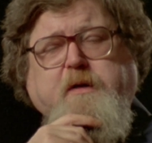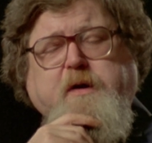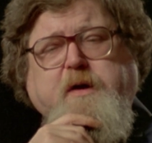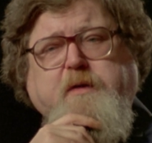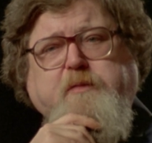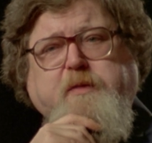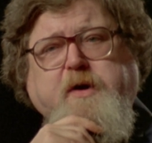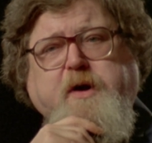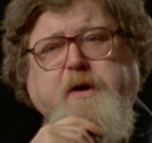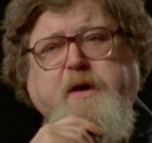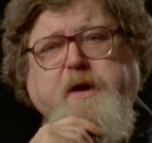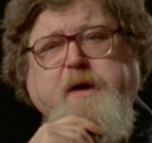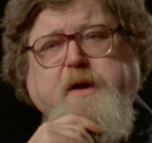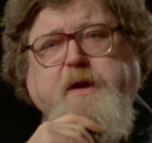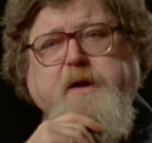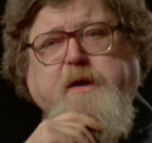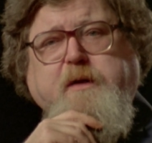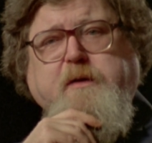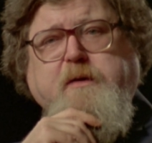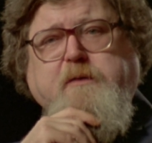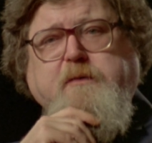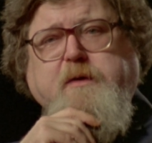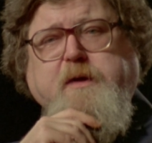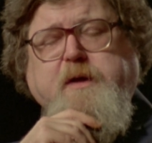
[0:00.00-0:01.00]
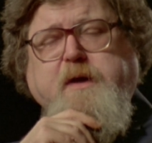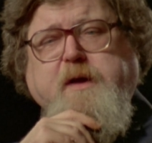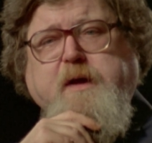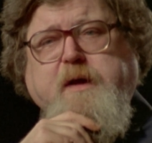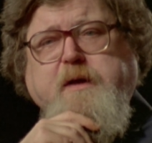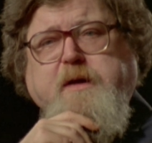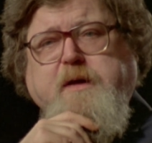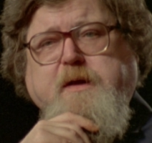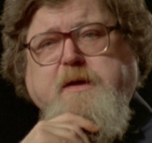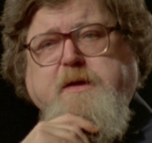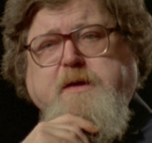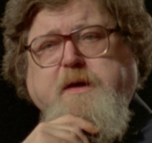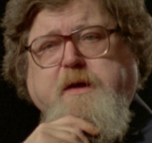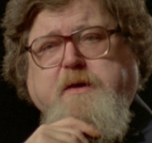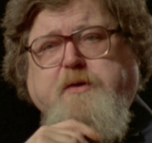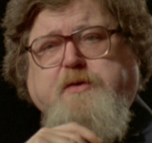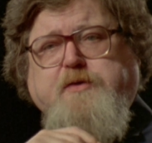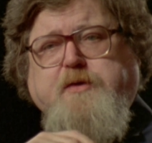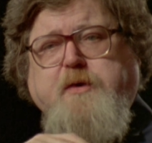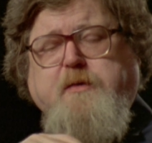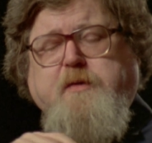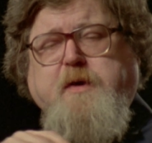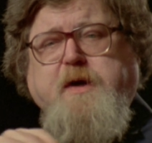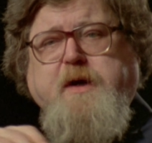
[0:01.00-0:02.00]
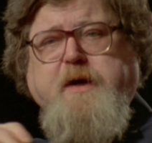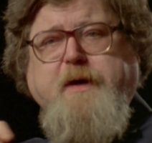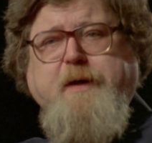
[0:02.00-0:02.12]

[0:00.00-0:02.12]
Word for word: an American who in the 19th century went